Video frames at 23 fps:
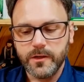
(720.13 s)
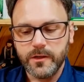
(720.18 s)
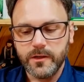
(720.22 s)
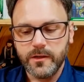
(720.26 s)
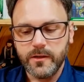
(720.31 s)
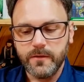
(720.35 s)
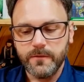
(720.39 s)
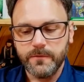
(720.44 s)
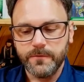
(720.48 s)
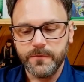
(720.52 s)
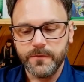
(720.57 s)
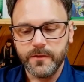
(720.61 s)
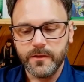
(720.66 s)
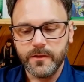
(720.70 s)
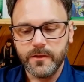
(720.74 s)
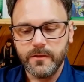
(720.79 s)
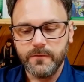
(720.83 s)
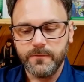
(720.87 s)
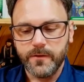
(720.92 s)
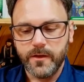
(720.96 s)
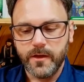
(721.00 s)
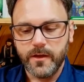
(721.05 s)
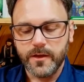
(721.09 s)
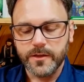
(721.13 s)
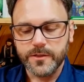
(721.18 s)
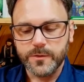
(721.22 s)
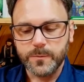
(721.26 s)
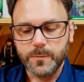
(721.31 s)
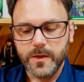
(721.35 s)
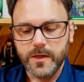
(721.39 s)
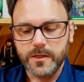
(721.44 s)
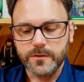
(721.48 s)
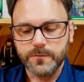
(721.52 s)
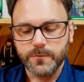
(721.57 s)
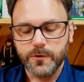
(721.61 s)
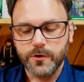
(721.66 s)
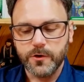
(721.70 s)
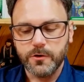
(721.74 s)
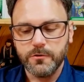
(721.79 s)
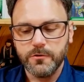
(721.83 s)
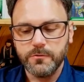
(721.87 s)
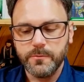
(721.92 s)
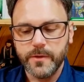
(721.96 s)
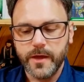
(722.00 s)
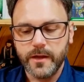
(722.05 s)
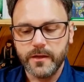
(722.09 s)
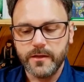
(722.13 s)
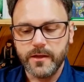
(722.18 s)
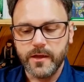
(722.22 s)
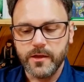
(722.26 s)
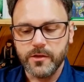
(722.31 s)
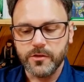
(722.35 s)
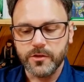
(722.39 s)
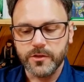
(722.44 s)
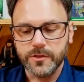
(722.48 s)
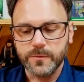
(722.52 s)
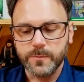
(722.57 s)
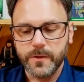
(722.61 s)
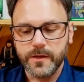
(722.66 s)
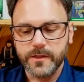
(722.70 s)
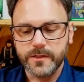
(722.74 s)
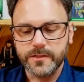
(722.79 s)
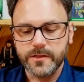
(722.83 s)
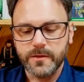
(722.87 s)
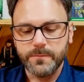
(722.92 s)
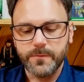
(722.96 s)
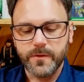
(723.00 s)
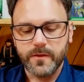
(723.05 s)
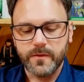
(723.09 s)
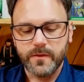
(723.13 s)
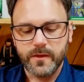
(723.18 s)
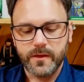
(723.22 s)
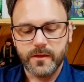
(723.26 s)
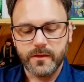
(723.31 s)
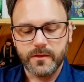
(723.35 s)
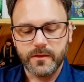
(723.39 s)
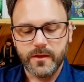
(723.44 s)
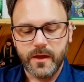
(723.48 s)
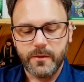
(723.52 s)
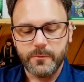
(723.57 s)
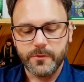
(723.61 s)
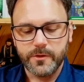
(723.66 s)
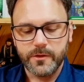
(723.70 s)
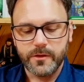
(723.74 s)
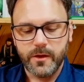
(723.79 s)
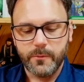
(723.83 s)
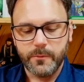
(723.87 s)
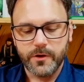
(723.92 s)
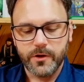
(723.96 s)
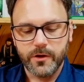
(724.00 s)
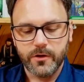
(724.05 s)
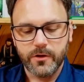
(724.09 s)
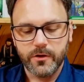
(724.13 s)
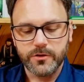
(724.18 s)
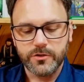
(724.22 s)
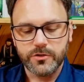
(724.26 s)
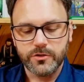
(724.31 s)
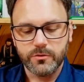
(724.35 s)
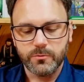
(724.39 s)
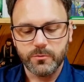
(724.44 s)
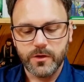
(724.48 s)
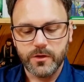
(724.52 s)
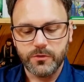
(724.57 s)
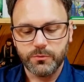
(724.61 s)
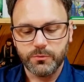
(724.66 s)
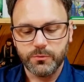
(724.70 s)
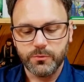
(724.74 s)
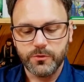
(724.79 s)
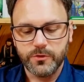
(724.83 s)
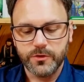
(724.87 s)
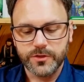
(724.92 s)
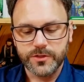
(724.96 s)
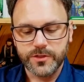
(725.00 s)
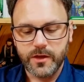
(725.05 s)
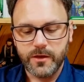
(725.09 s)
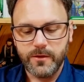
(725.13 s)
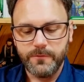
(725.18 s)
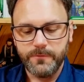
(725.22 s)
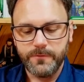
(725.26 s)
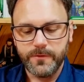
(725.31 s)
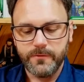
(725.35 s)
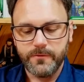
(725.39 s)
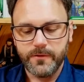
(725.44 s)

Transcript: I want to leave space for your own meditations, but it's something that I would encourage you to read through yourself,